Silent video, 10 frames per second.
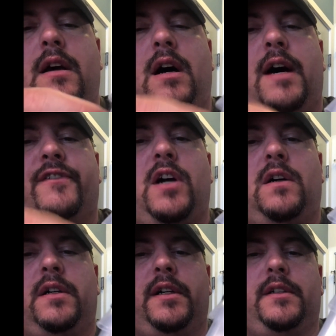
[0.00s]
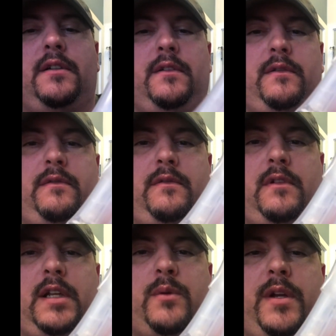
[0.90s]
off-colored
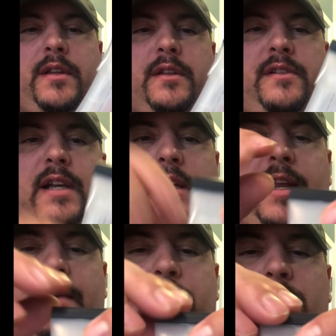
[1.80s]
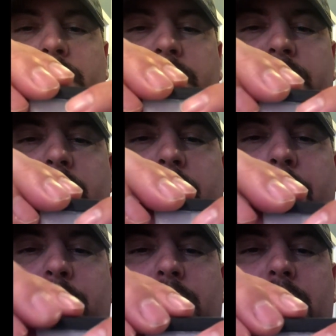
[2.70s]
liquid in the second ampule and the center
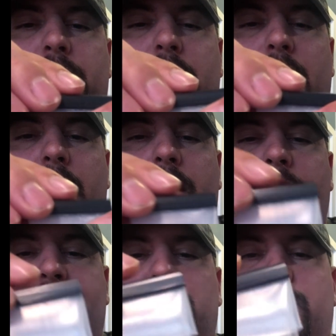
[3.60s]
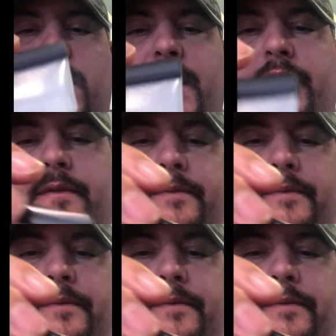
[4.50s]
ampule. Left to right.